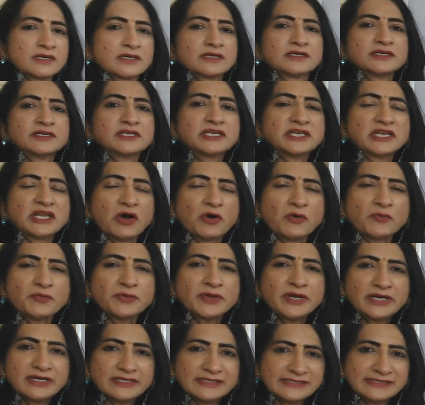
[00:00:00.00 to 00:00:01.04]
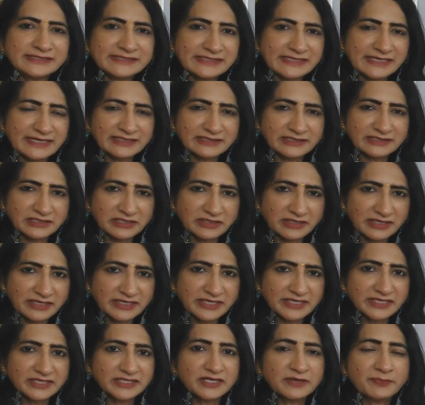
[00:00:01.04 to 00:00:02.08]
Now we understand third
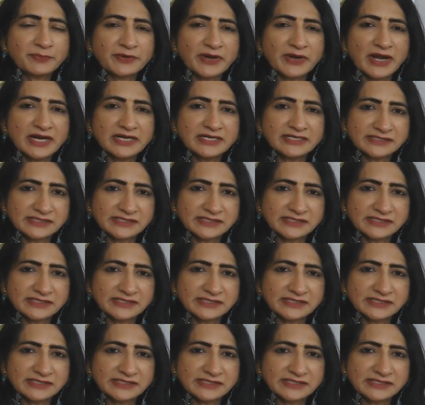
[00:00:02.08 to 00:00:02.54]
degree price